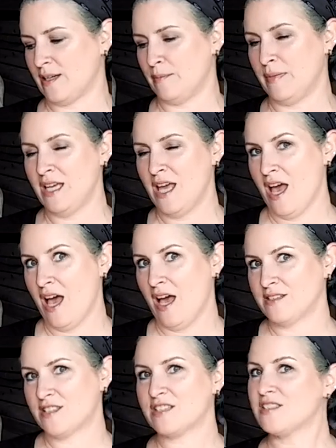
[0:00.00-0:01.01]
him,
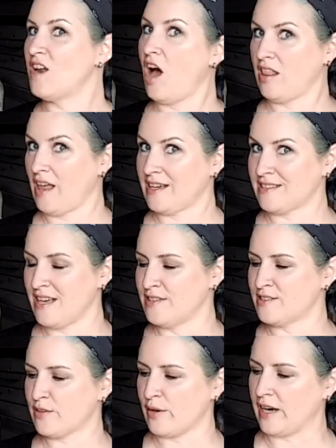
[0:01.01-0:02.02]
does not like
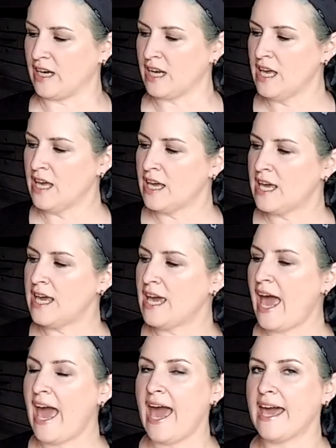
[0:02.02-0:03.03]
sunscreen. He
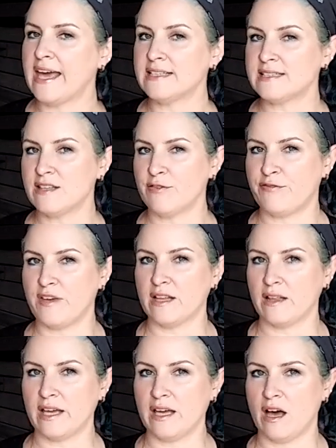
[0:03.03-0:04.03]
hates the
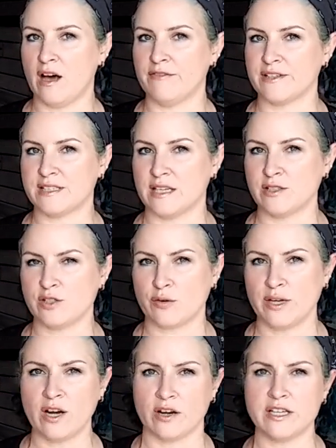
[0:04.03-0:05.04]
feeling of a
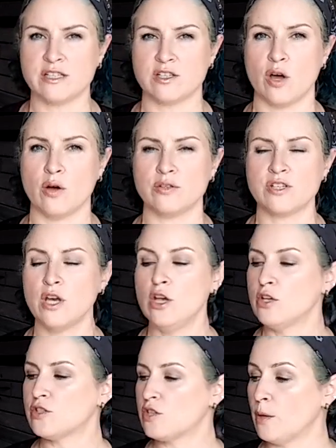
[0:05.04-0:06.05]
sunscreen on his nose
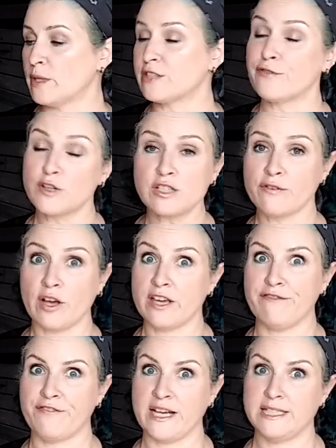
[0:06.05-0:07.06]
so much. First of all, he
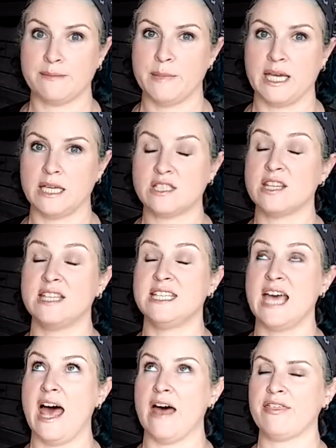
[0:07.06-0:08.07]
fights me to the
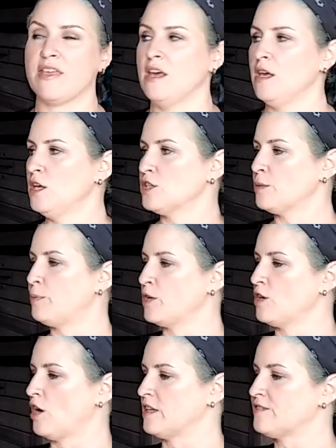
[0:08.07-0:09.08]
death to put
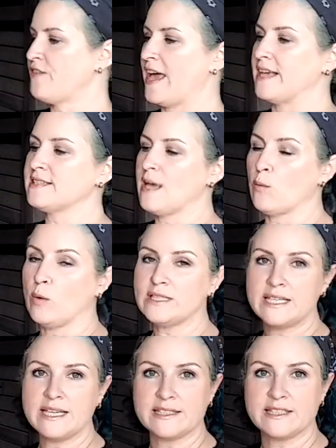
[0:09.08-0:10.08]
it on his face. And
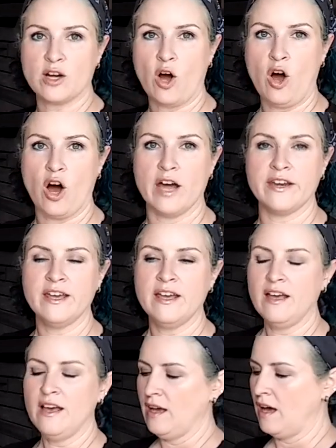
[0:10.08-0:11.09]
once he gets it on,
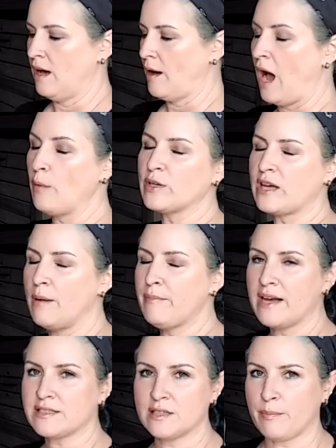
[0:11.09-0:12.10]
uh, I would come
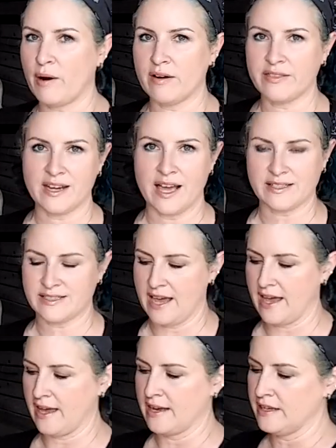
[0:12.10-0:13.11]
back to the barn the next
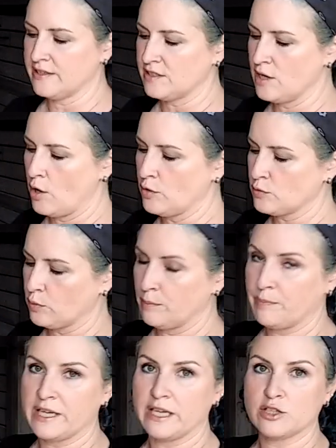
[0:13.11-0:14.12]
day and his nose
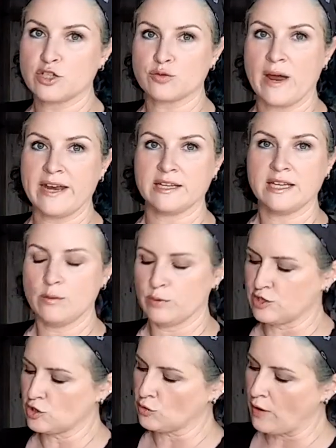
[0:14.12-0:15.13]
would be shredded. He
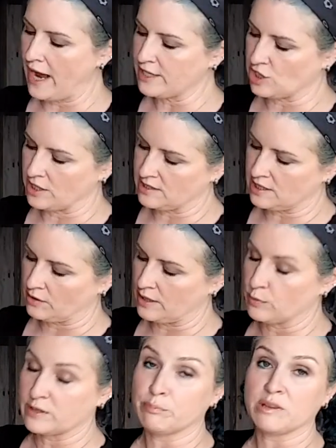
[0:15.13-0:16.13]
would scratch it till
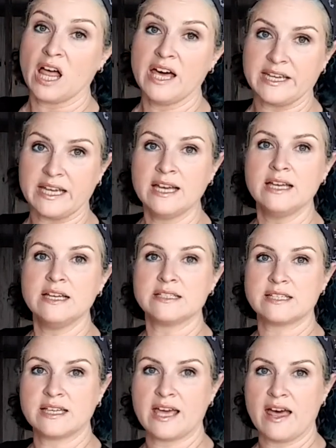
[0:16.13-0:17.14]
he was bloody
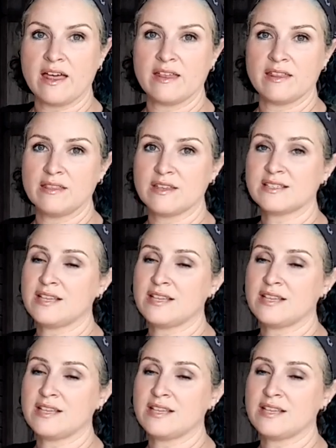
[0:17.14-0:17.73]
to get the